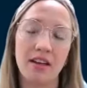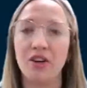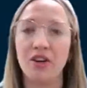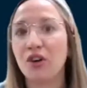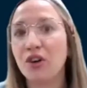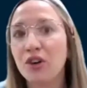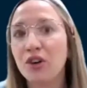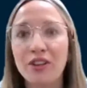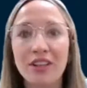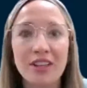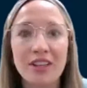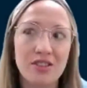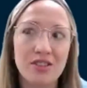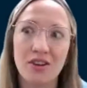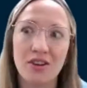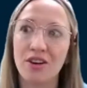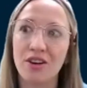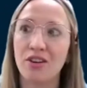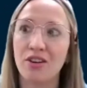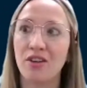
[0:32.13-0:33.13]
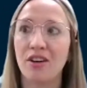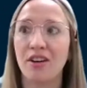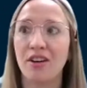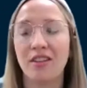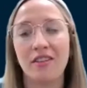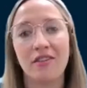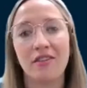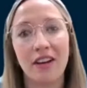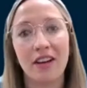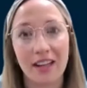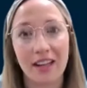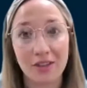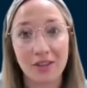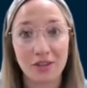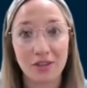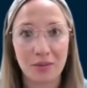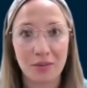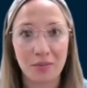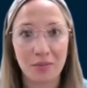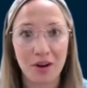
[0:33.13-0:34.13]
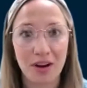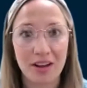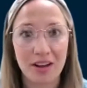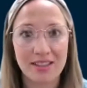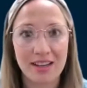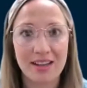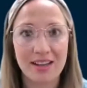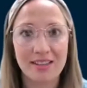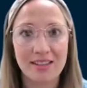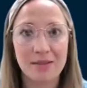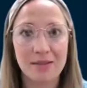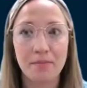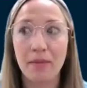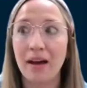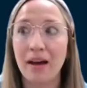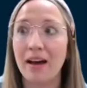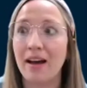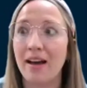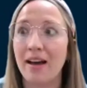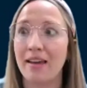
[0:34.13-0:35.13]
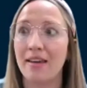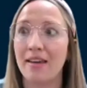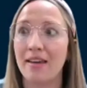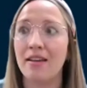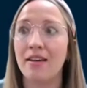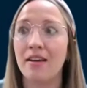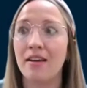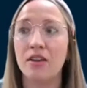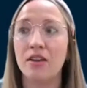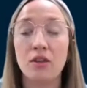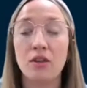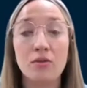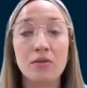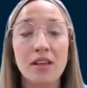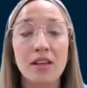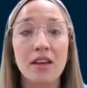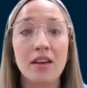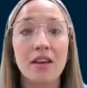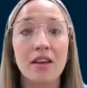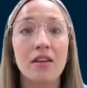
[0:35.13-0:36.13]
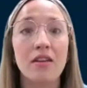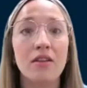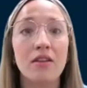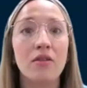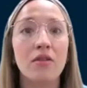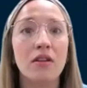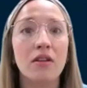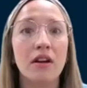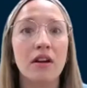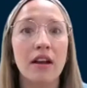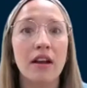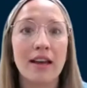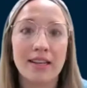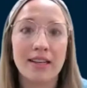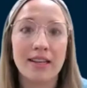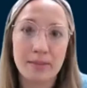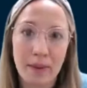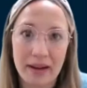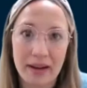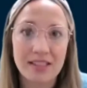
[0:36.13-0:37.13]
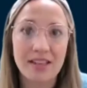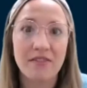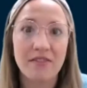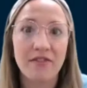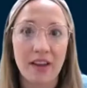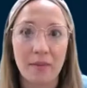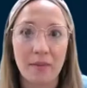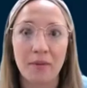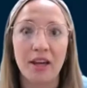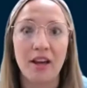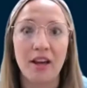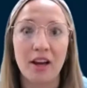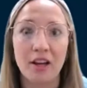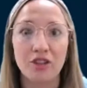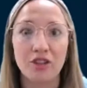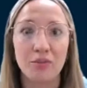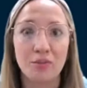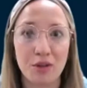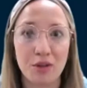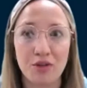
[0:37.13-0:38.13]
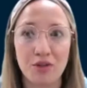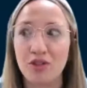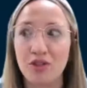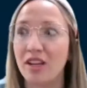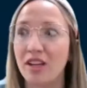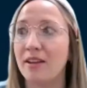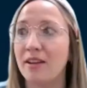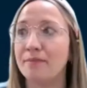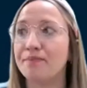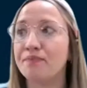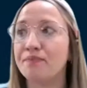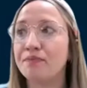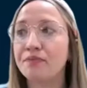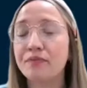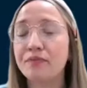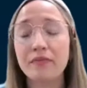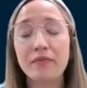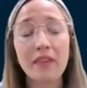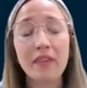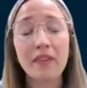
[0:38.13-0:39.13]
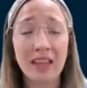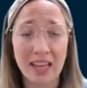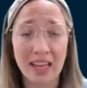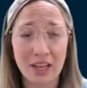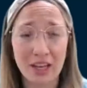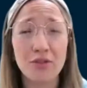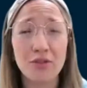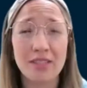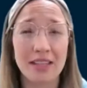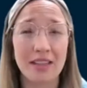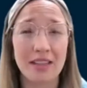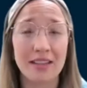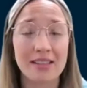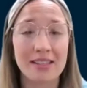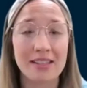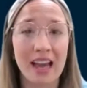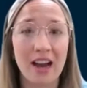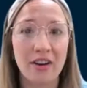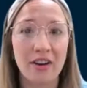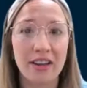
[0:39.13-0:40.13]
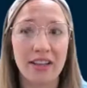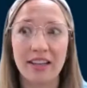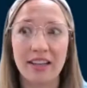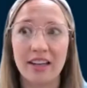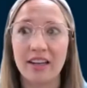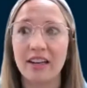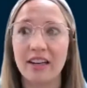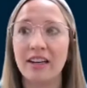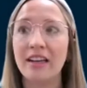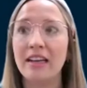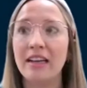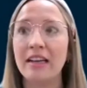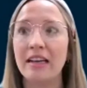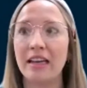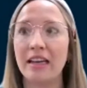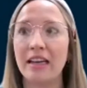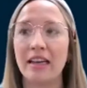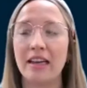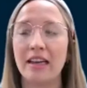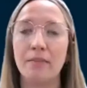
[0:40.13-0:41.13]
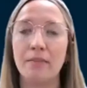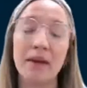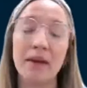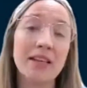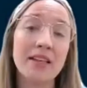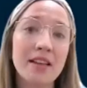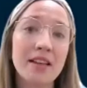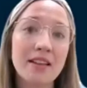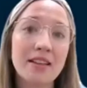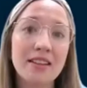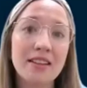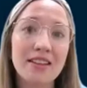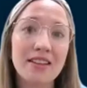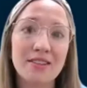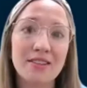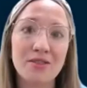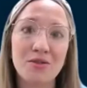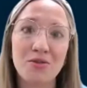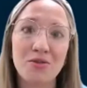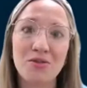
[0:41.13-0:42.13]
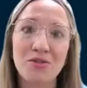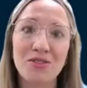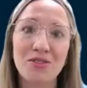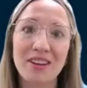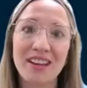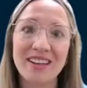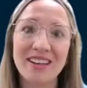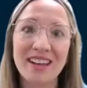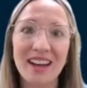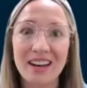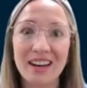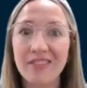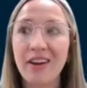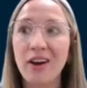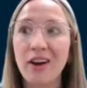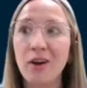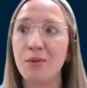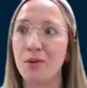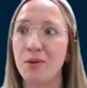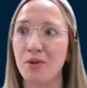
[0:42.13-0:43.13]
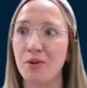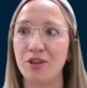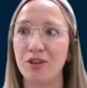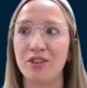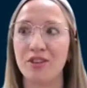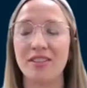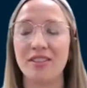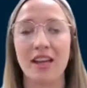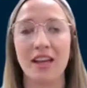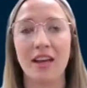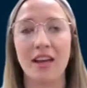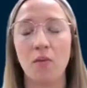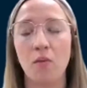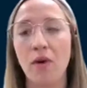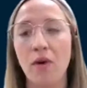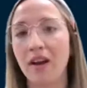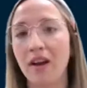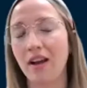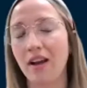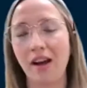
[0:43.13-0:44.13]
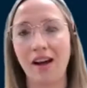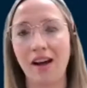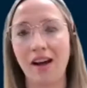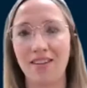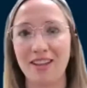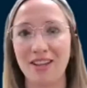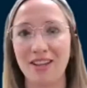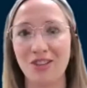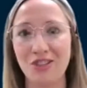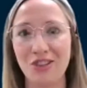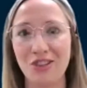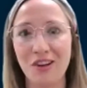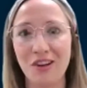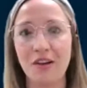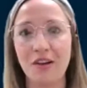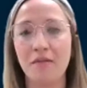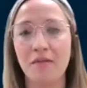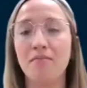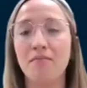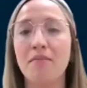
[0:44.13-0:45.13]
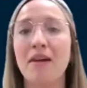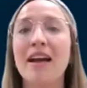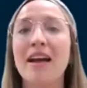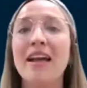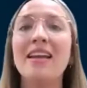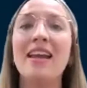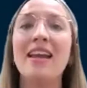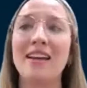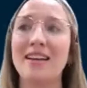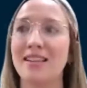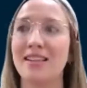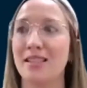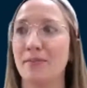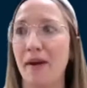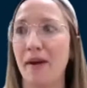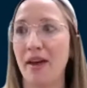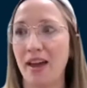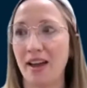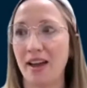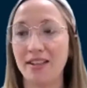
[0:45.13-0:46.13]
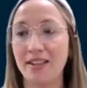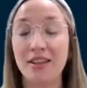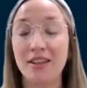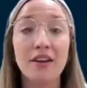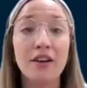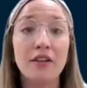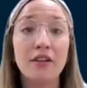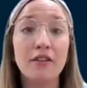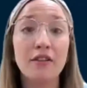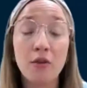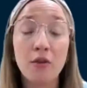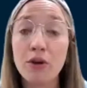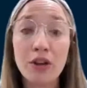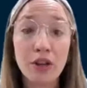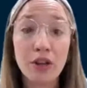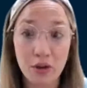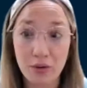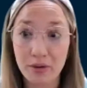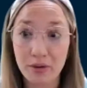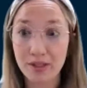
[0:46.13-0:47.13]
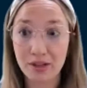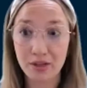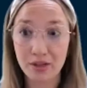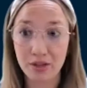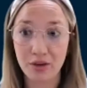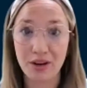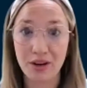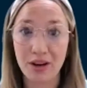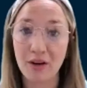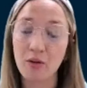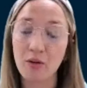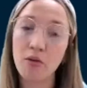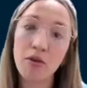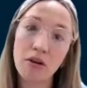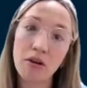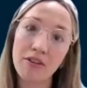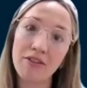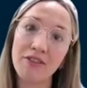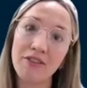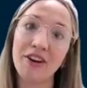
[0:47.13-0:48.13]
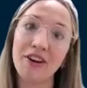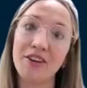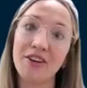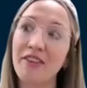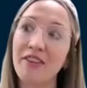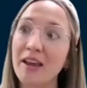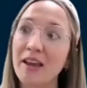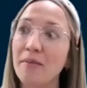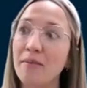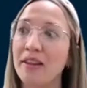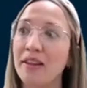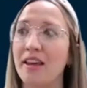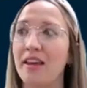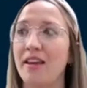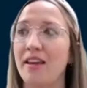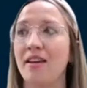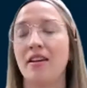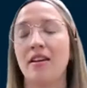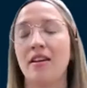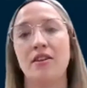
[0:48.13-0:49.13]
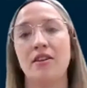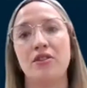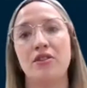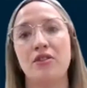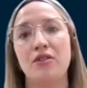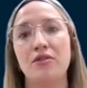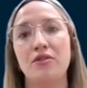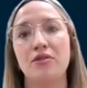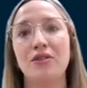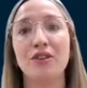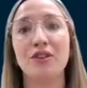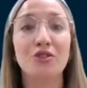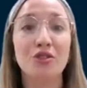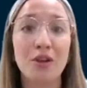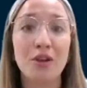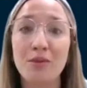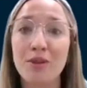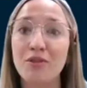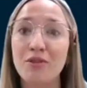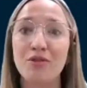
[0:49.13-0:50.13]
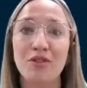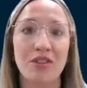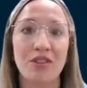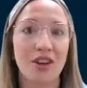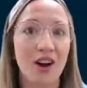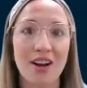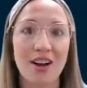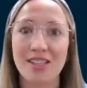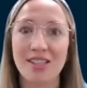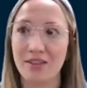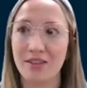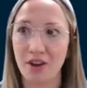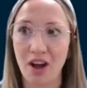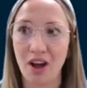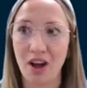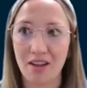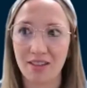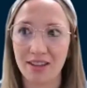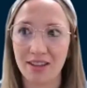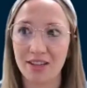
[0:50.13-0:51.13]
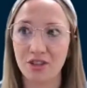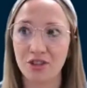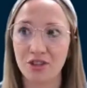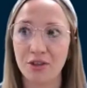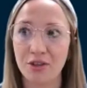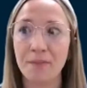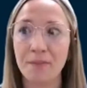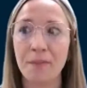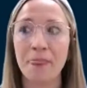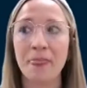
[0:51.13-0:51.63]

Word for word: an early start on the financial aid process by using your expected family contribution and using this calculator. And basically, this tool can kind of help you understand what a college might expect for you as a student or for your family to contribute to the cost of college.